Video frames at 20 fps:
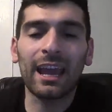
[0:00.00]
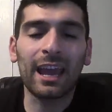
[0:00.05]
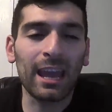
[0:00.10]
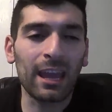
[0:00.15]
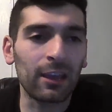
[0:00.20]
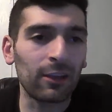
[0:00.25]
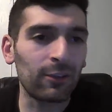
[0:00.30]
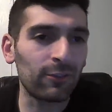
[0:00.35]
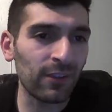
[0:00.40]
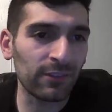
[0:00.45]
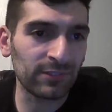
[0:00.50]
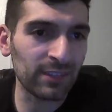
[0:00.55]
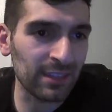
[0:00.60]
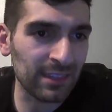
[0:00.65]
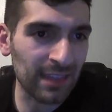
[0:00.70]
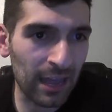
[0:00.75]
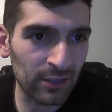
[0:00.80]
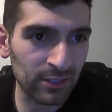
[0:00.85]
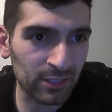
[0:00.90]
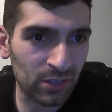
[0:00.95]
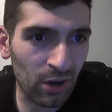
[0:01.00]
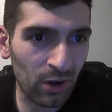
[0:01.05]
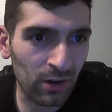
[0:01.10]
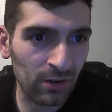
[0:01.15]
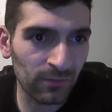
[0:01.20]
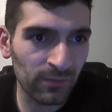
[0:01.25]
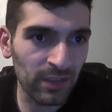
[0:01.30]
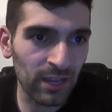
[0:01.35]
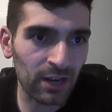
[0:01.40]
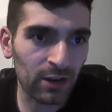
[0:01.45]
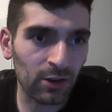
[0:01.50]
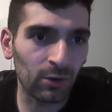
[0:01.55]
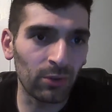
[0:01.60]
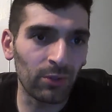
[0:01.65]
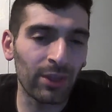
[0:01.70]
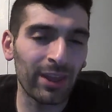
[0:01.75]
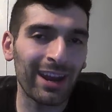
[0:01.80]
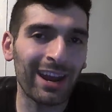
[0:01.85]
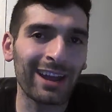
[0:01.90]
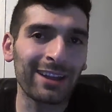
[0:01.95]
a $50,000 vehicle
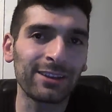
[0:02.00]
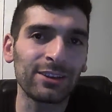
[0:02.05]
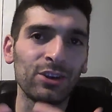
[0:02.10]
that I